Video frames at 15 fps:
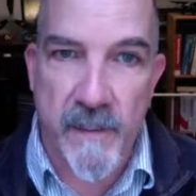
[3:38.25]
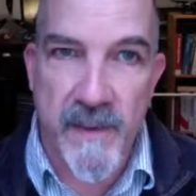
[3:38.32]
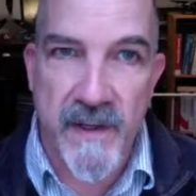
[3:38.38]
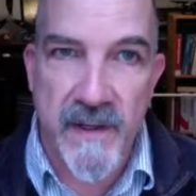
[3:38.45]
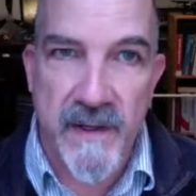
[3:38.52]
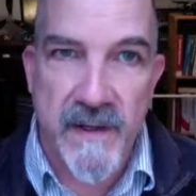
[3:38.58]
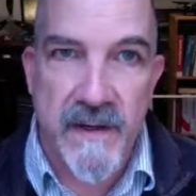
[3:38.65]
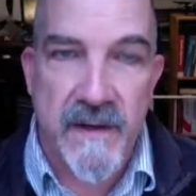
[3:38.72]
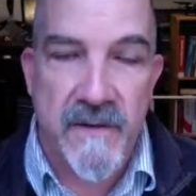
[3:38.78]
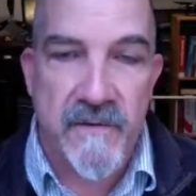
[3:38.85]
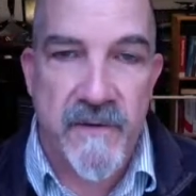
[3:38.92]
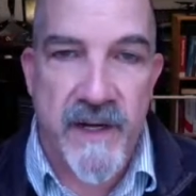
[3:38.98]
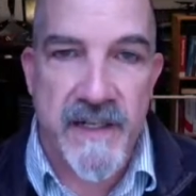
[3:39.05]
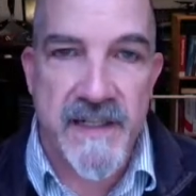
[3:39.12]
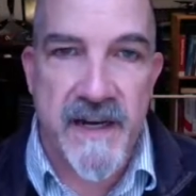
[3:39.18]
In
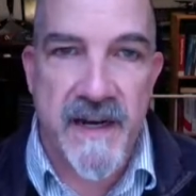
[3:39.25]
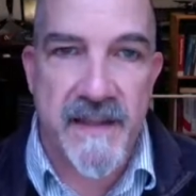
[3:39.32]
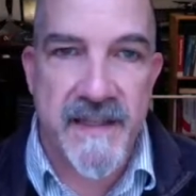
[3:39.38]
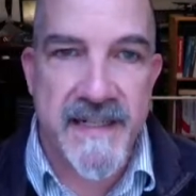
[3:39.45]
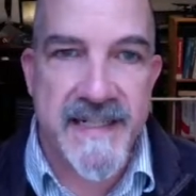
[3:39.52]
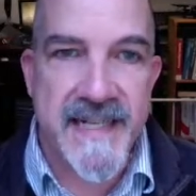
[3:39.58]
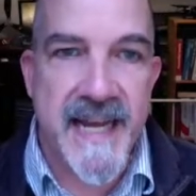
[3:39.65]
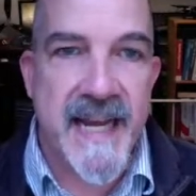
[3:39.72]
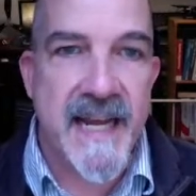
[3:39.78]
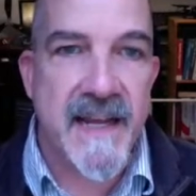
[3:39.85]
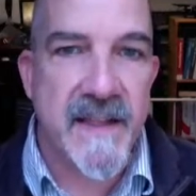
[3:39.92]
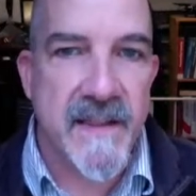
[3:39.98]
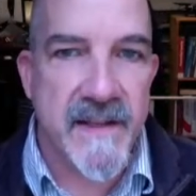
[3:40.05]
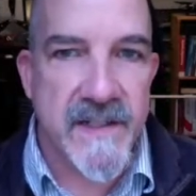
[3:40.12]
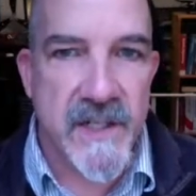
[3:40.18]
fact, on the day
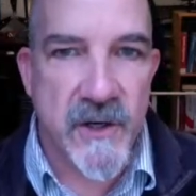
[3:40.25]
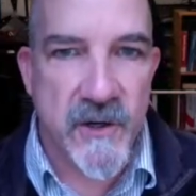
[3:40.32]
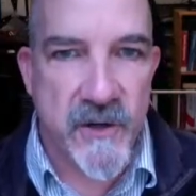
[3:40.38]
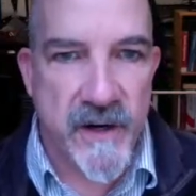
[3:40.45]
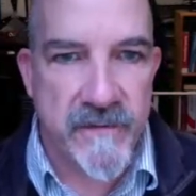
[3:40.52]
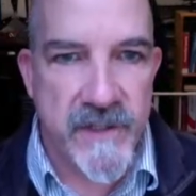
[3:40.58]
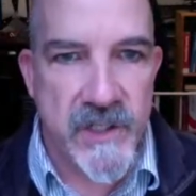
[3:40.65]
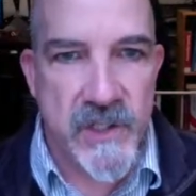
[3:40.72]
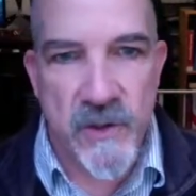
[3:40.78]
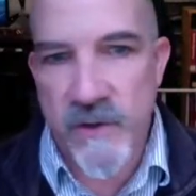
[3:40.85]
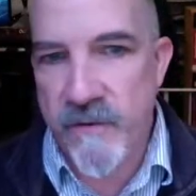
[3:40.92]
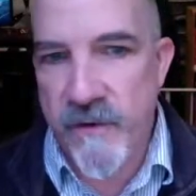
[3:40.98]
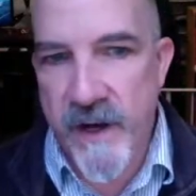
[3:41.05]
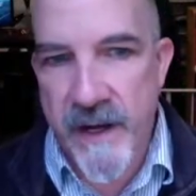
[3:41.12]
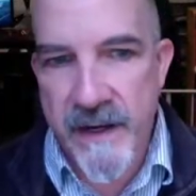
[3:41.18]
this aircraft is
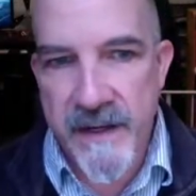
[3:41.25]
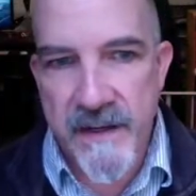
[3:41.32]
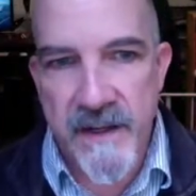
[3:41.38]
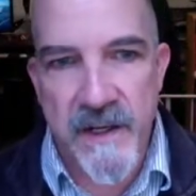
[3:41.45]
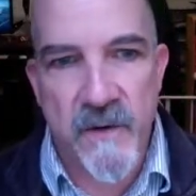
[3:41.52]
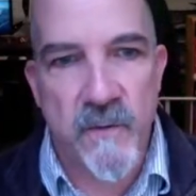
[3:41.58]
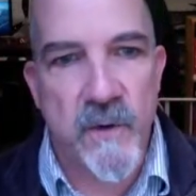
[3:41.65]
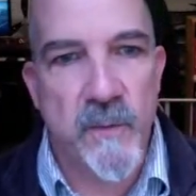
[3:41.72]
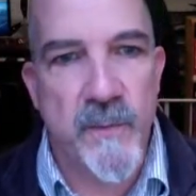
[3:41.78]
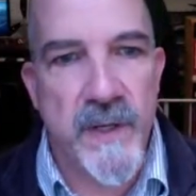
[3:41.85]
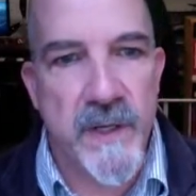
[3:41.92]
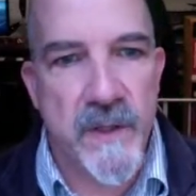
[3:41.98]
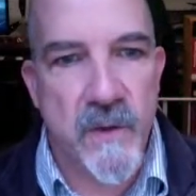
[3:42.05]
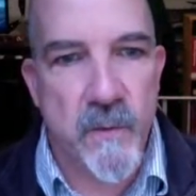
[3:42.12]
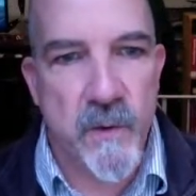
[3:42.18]
certified, it will
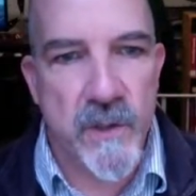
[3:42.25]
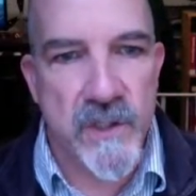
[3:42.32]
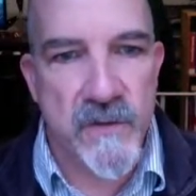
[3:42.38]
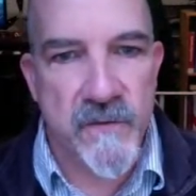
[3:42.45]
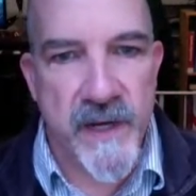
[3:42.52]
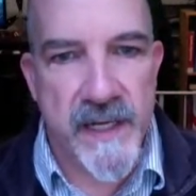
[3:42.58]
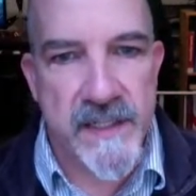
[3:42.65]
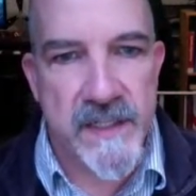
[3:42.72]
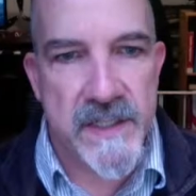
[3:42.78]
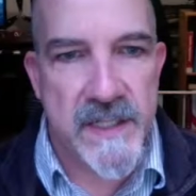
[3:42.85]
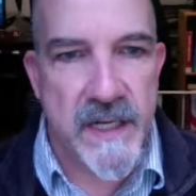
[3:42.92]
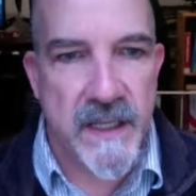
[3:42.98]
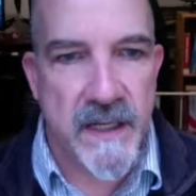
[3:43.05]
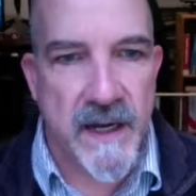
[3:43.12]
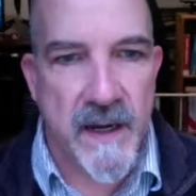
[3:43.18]
be the world's fastest
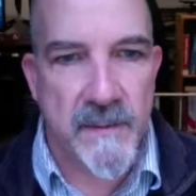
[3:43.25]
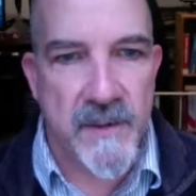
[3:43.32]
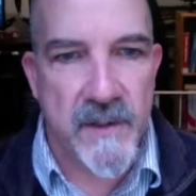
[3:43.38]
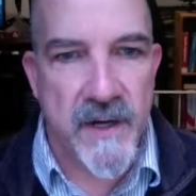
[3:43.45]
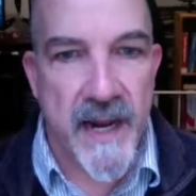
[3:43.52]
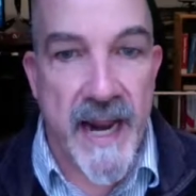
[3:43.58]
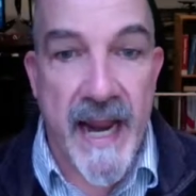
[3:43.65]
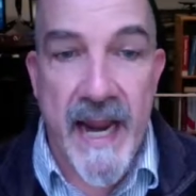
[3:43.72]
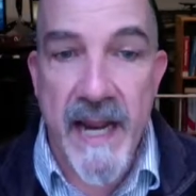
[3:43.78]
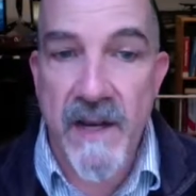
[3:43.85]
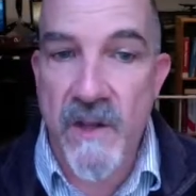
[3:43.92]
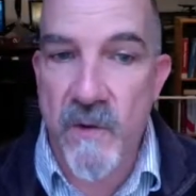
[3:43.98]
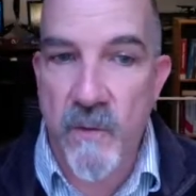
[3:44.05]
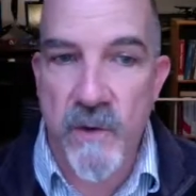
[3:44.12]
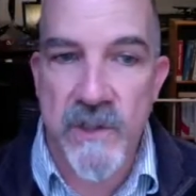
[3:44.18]
helicopter and
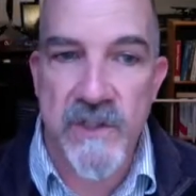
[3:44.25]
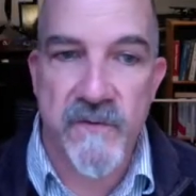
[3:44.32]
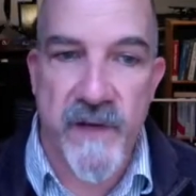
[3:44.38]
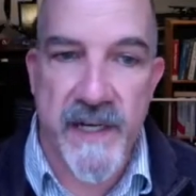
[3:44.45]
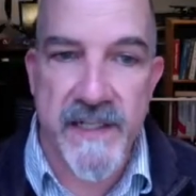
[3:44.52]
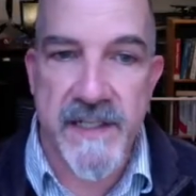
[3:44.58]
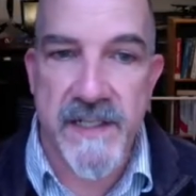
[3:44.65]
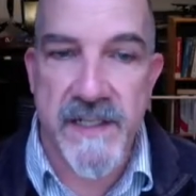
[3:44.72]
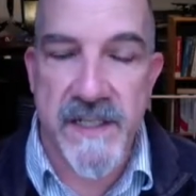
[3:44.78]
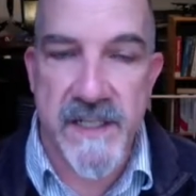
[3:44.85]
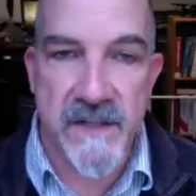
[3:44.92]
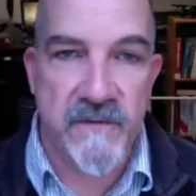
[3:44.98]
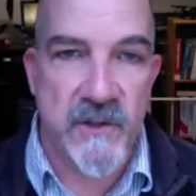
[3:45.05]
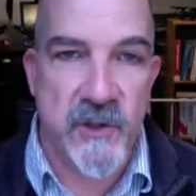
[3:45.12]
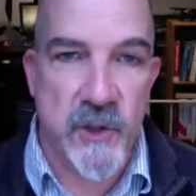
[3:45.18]
the world's fastest
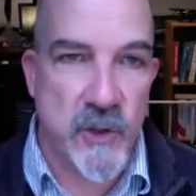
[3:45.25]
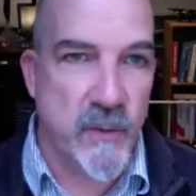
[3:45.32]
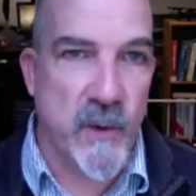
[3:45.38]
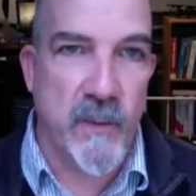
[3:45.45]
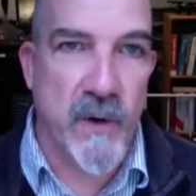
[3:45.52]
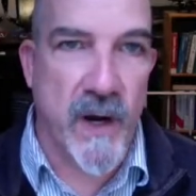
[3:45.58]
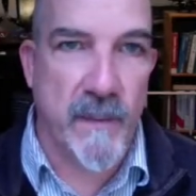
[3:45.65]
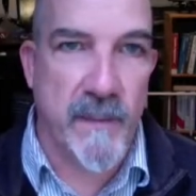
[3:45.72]
civil turboprop